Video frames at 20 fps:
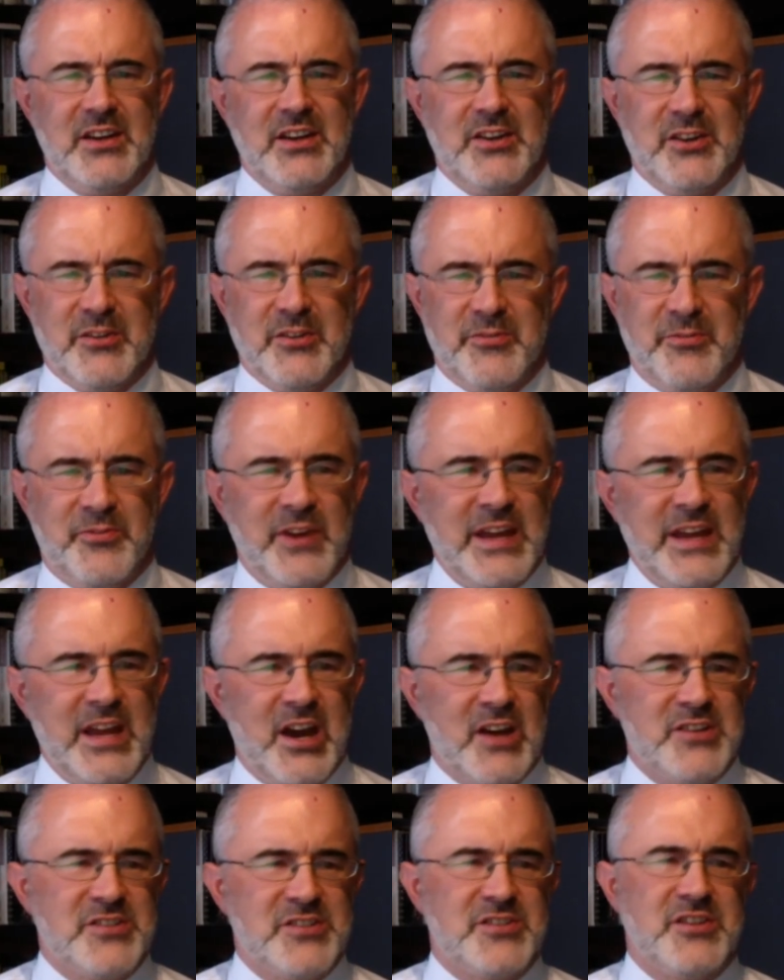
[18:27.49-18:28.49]
to free
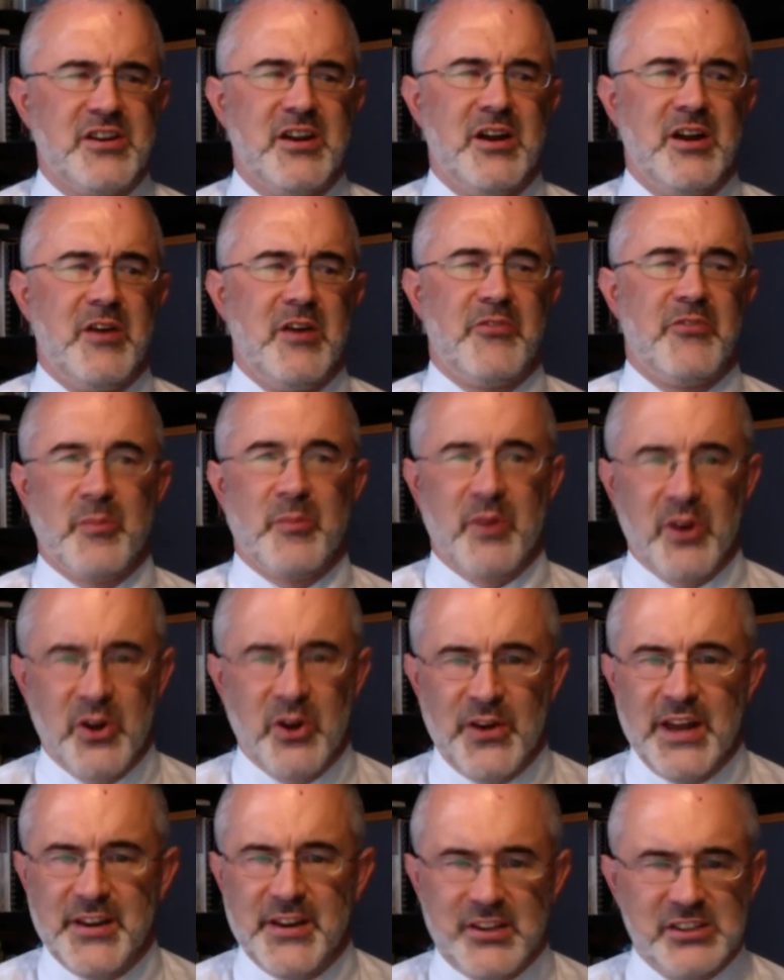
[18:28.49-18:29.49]
us from a
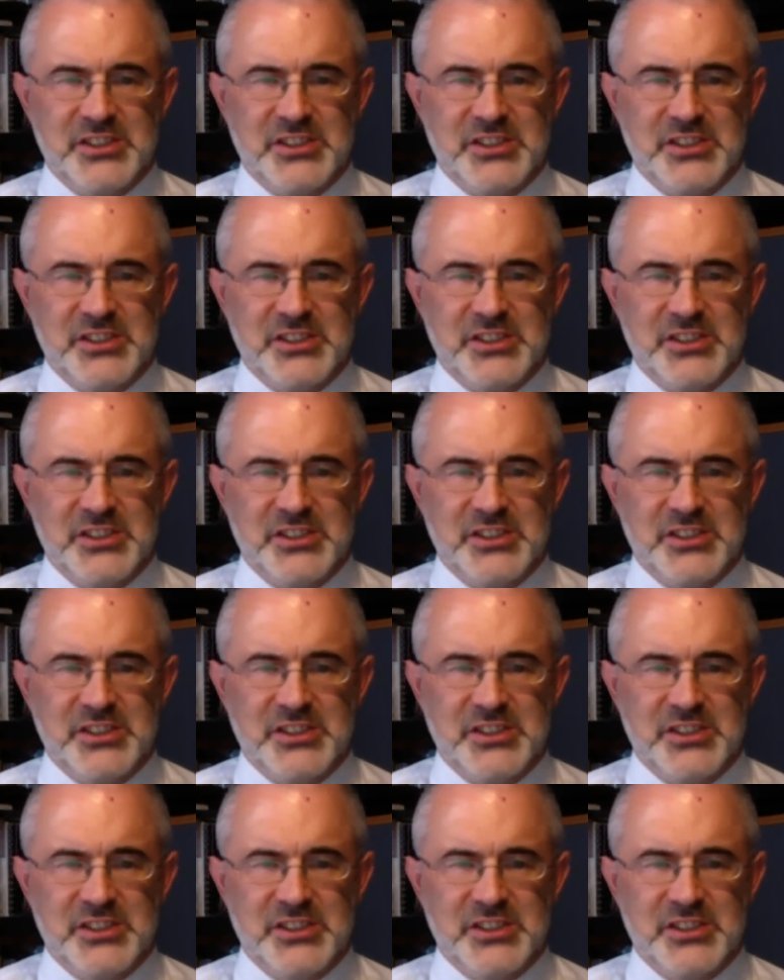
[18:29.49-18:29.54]
greater